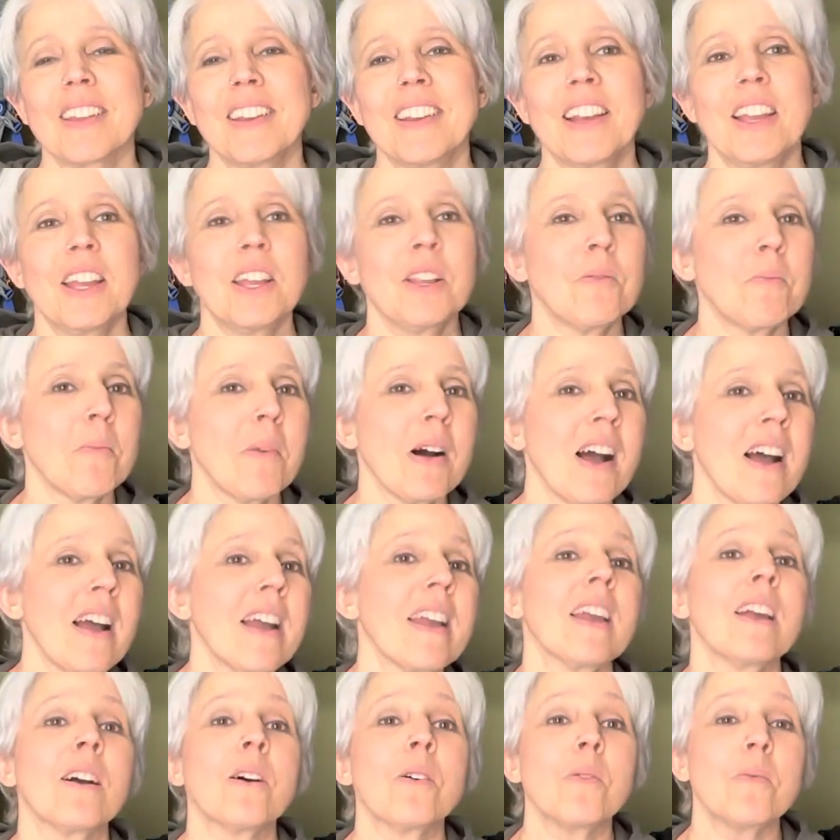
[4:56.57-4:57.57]
in
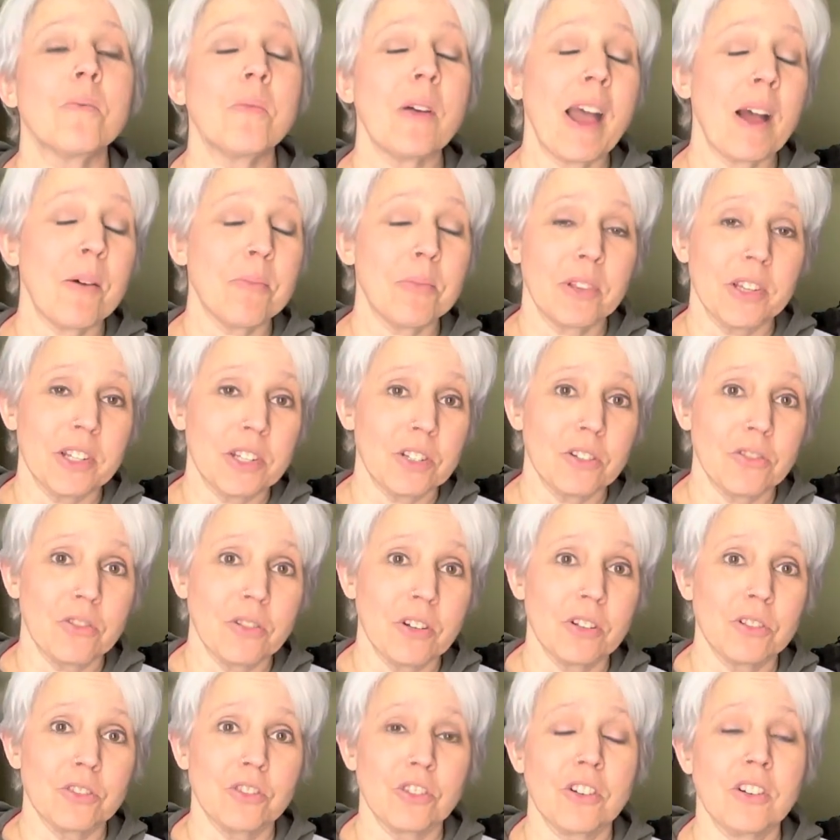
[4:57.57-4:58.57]
my Appalachian
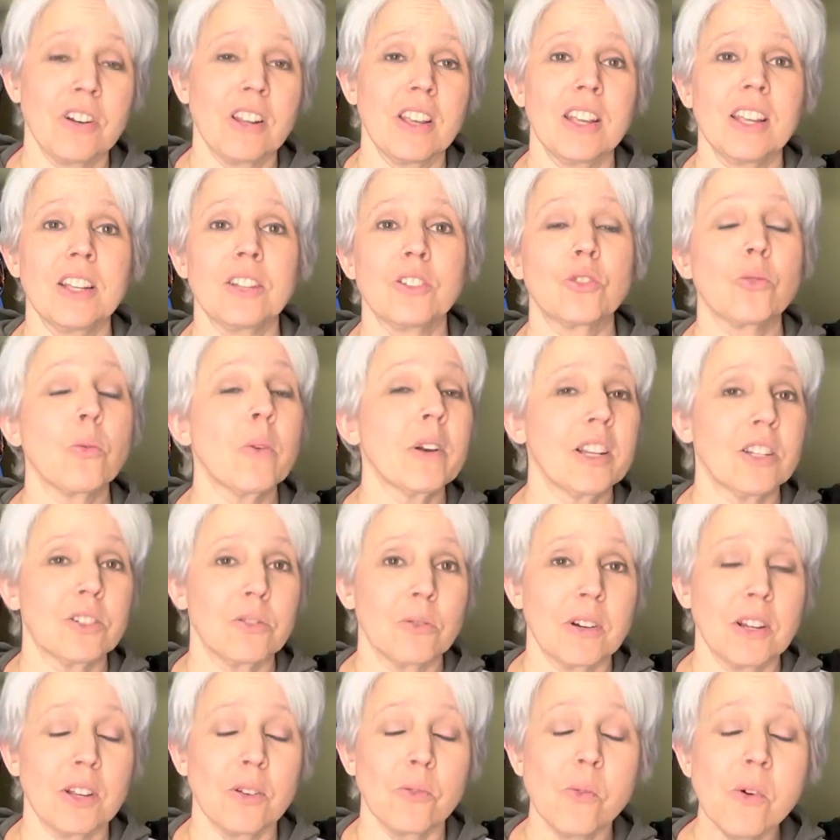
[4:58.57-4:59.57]
Trail journey in
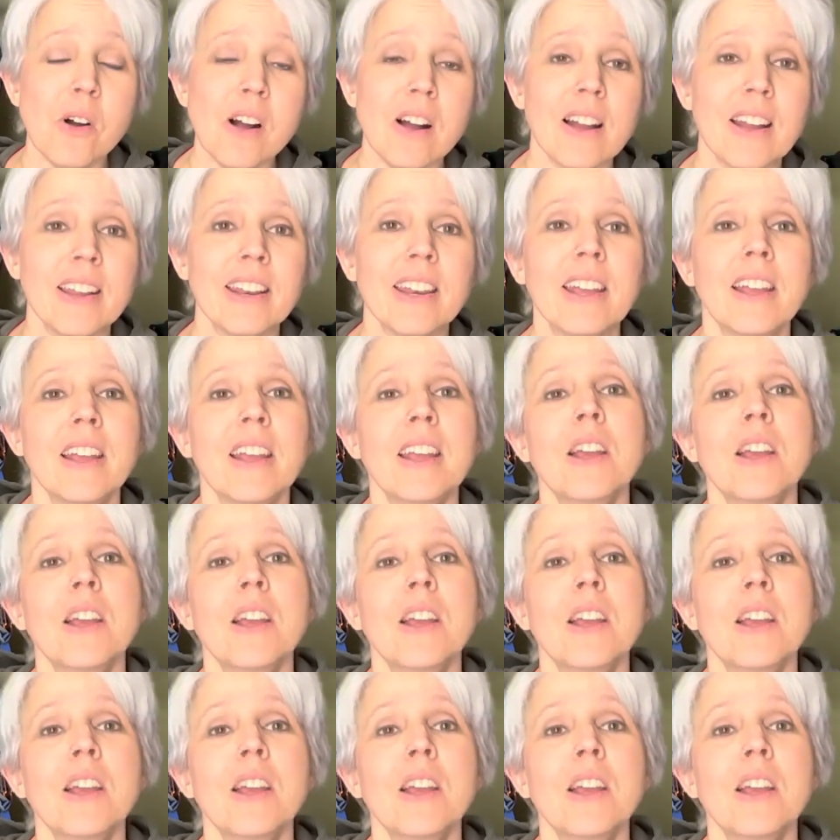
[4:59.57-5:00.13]
2021